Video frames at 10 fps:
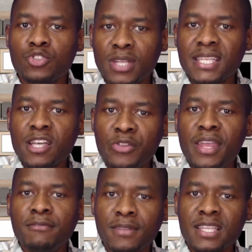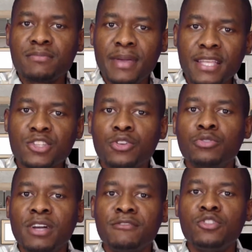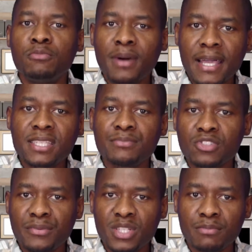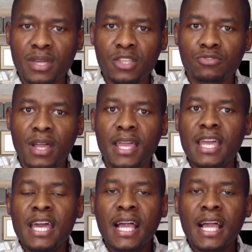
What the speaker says: So that's how Netflix makes their revenue, by subscription-based, right?